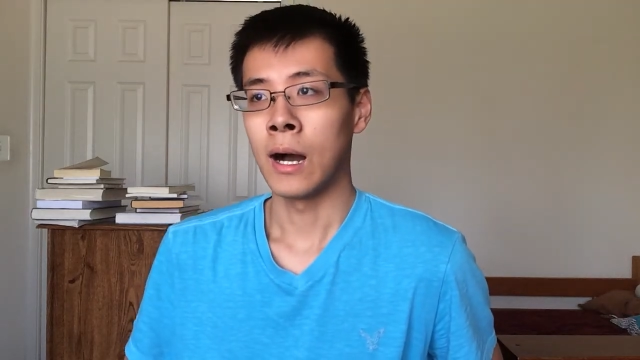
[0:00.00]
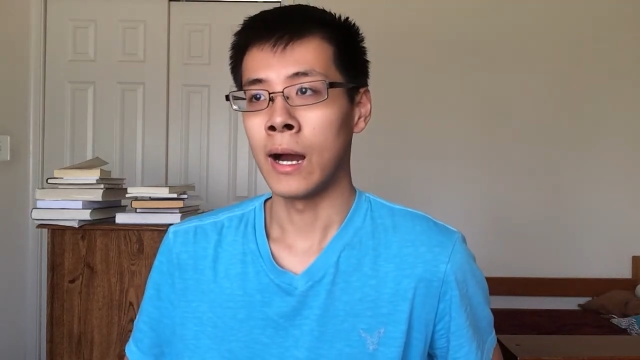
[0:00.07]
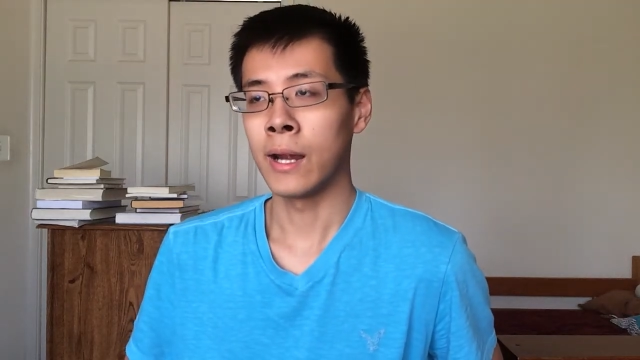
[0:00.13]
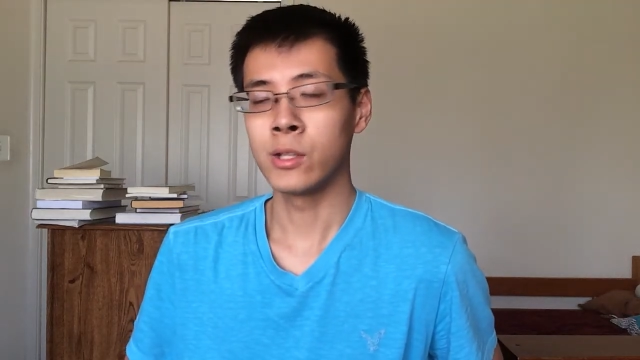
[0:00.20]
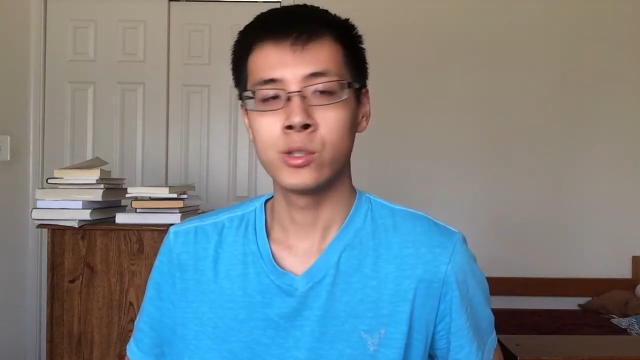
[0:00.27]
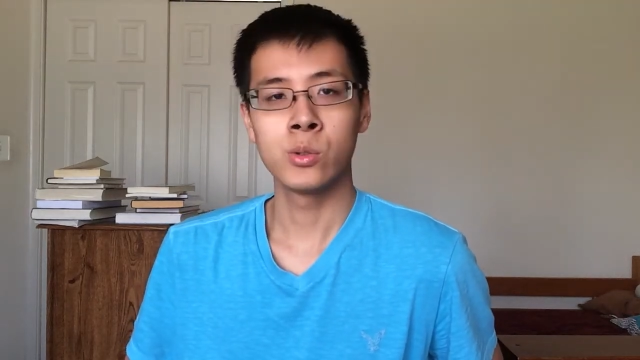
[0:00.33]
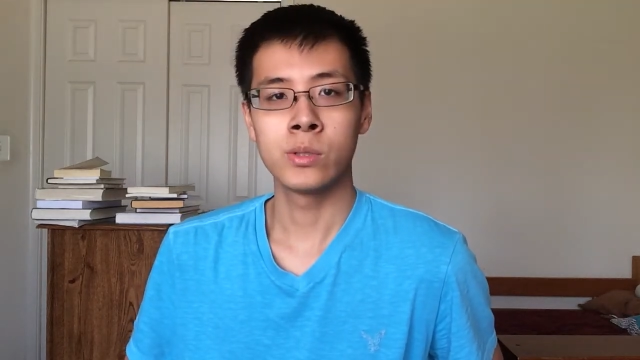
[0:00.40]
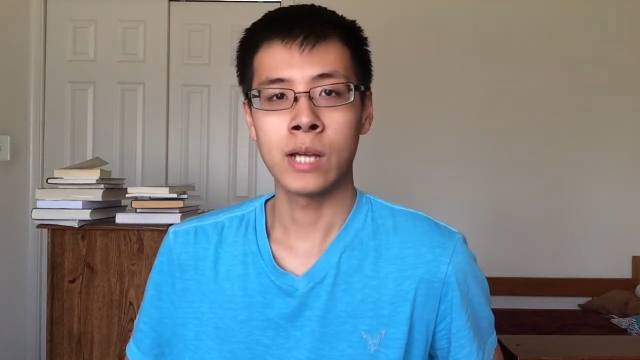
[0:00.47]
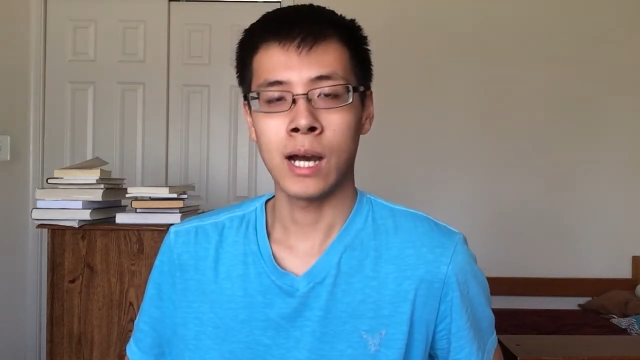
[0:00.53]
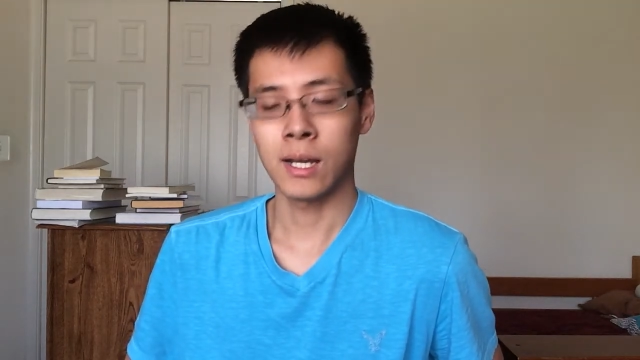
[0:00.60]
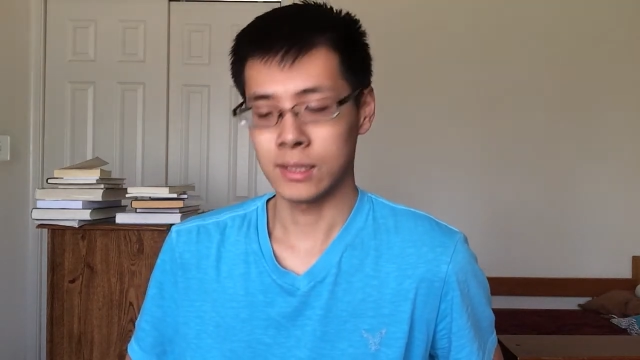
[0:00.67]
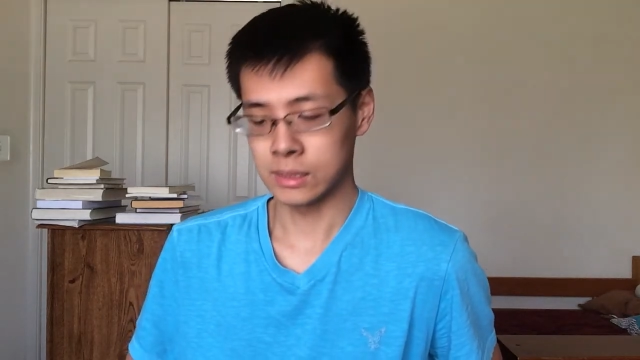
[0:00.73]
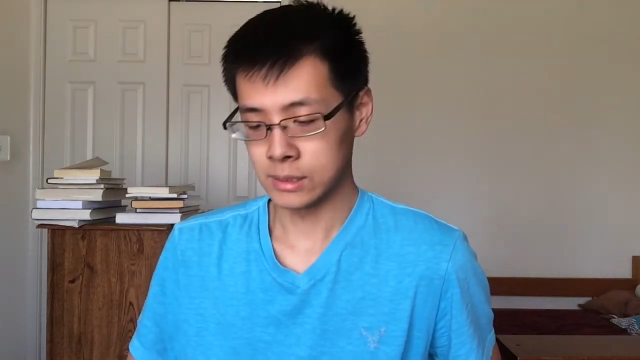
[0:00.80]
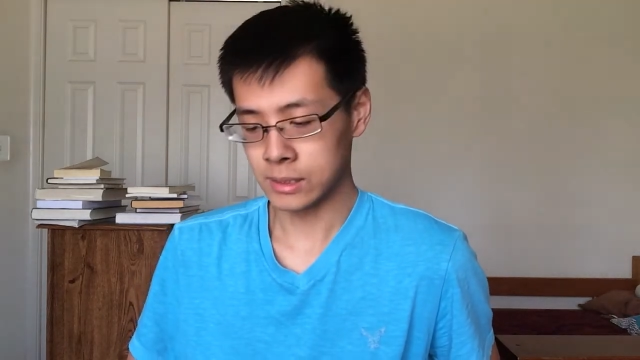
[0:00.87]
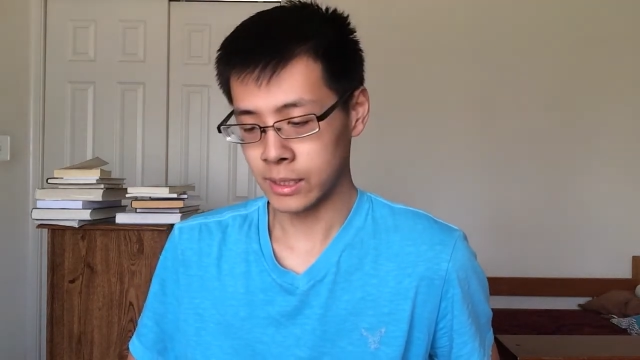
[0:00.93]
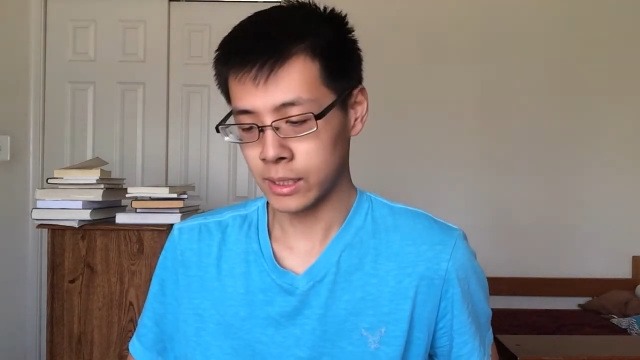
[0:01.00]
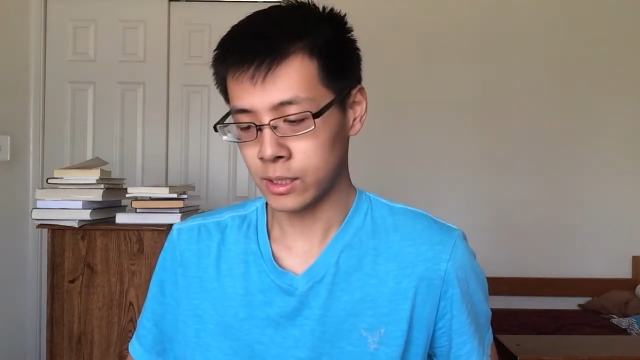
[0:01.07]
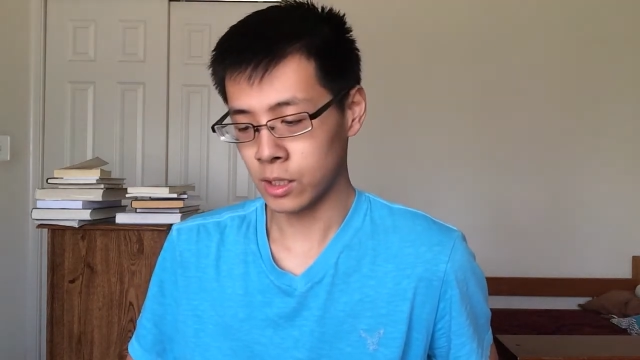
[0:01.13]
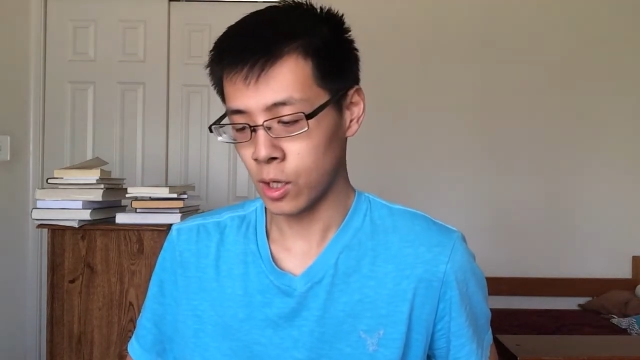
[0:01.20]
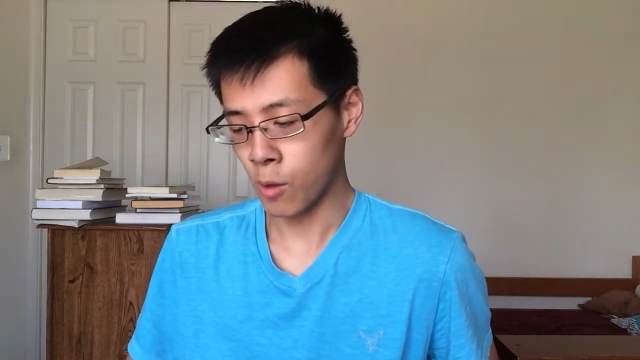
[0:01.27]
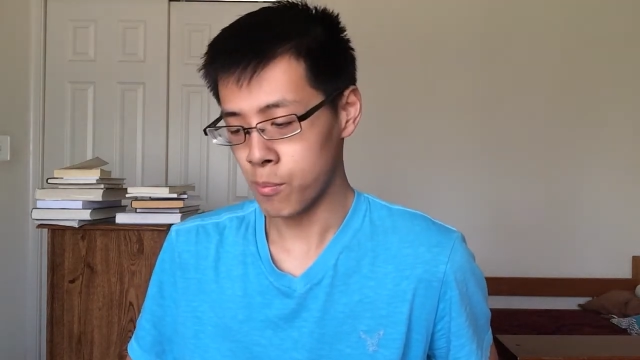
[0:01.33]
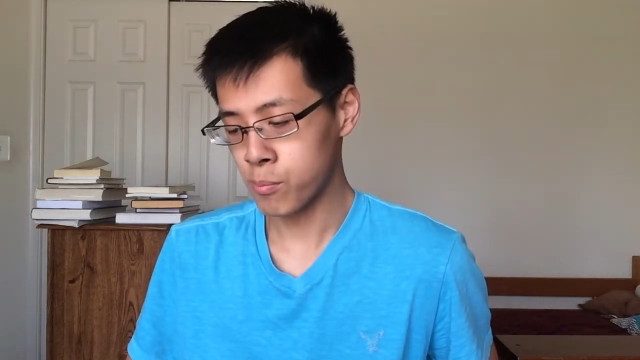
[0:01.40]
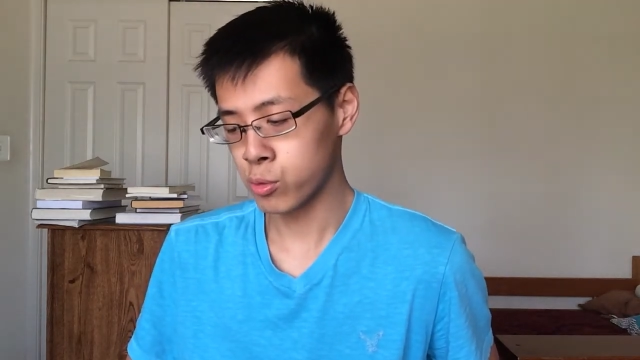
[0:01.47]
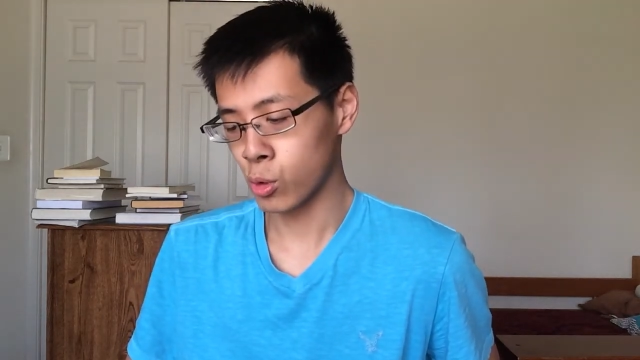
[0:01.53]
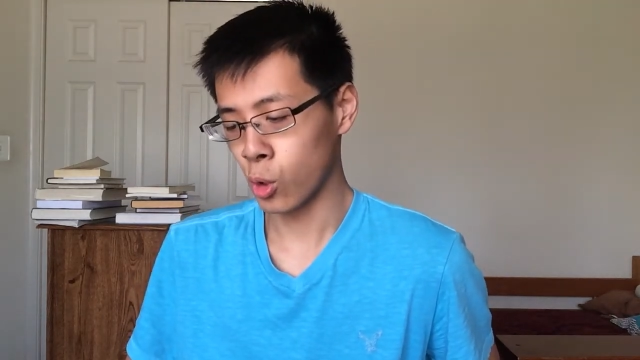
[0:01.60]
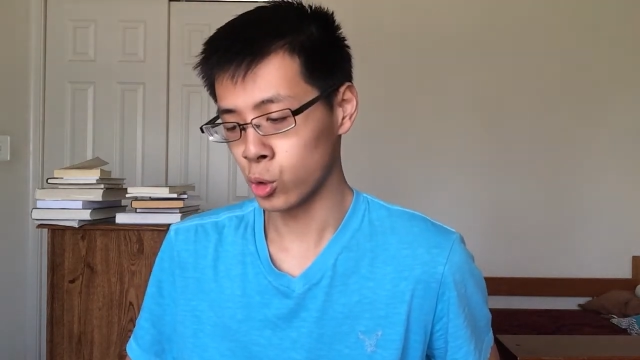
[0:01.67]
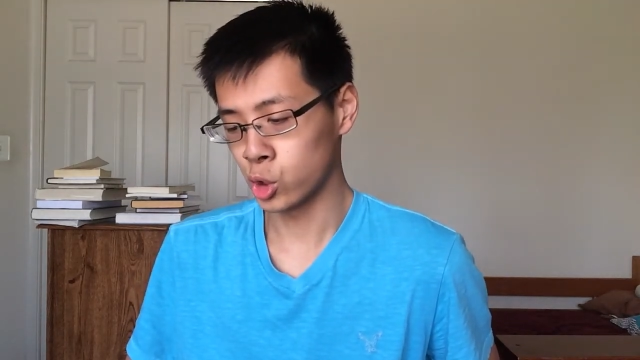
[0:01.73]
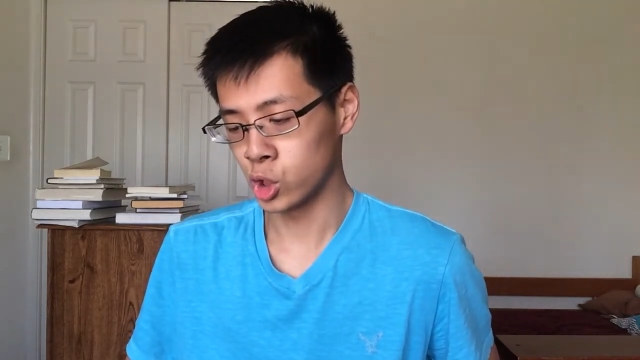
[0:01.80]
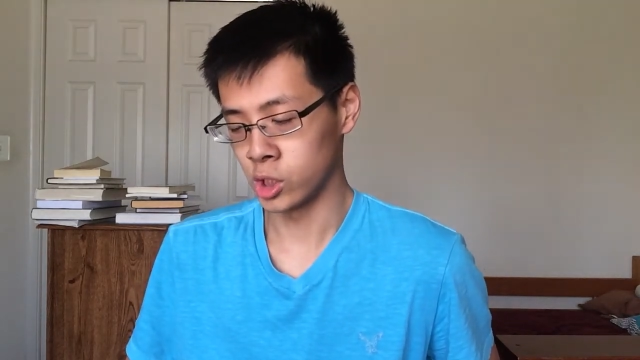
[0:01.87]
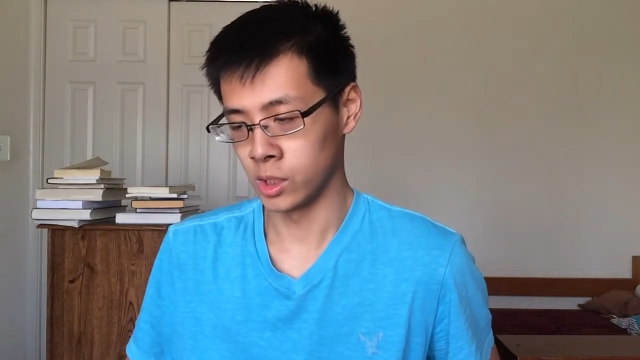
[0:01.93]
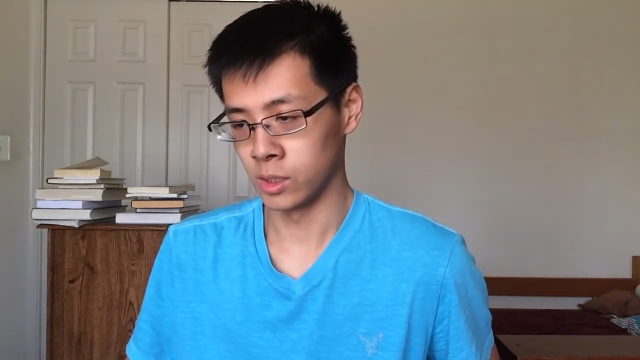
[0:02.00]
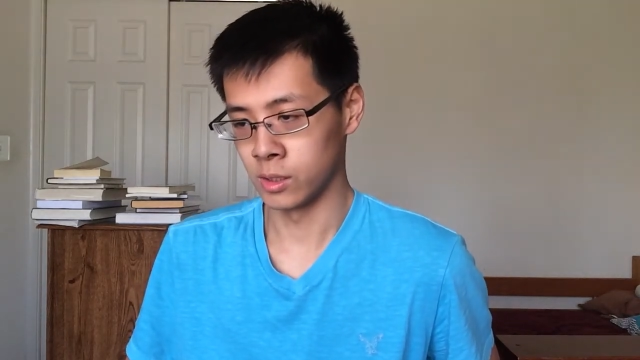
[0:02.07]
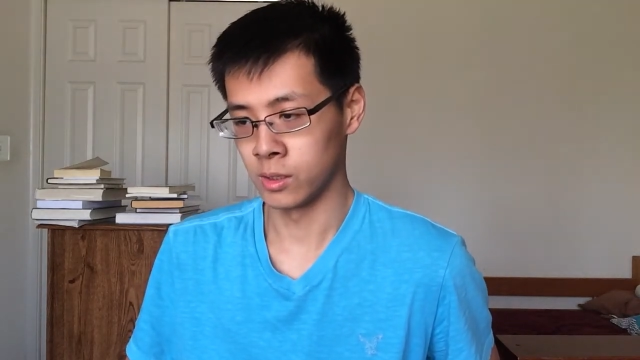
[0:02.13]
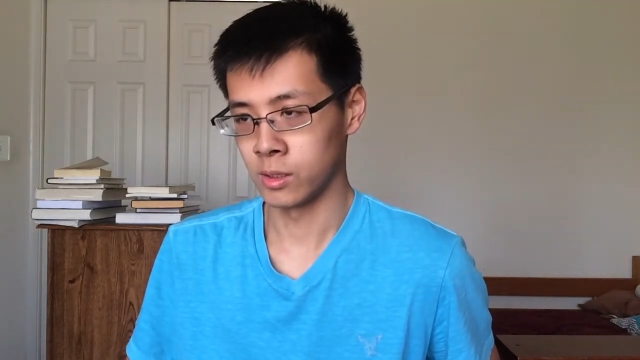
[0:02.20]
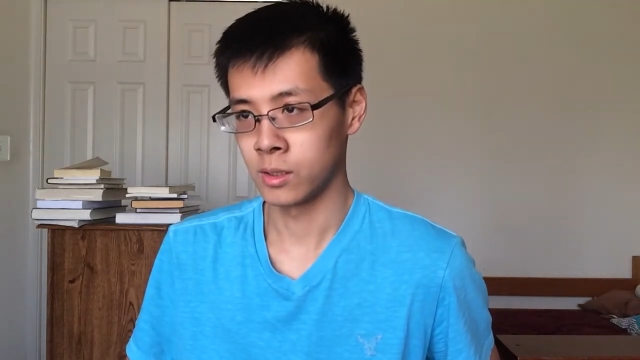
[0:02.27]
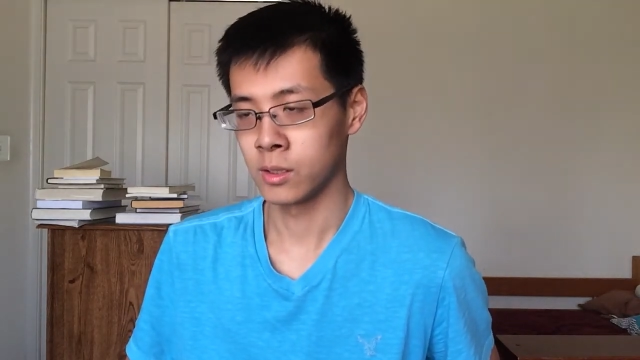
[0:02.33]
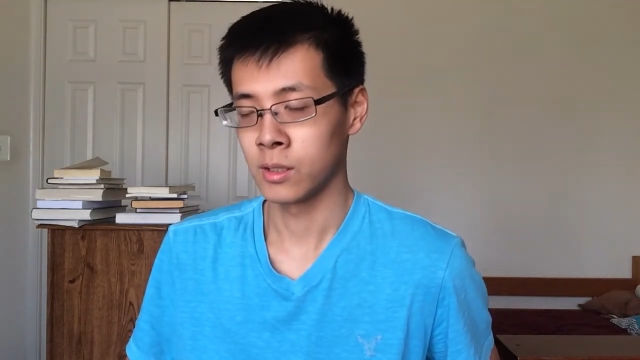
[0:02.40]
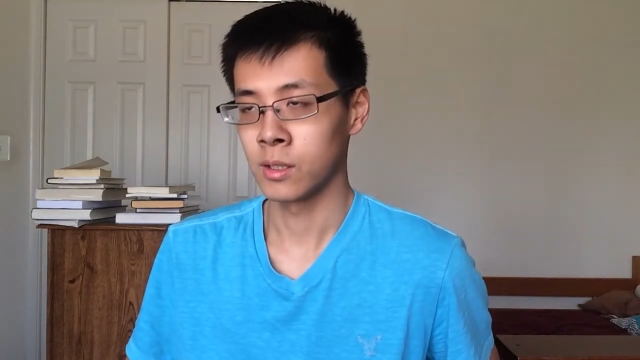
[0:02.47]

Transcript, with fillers: I do not like approaching.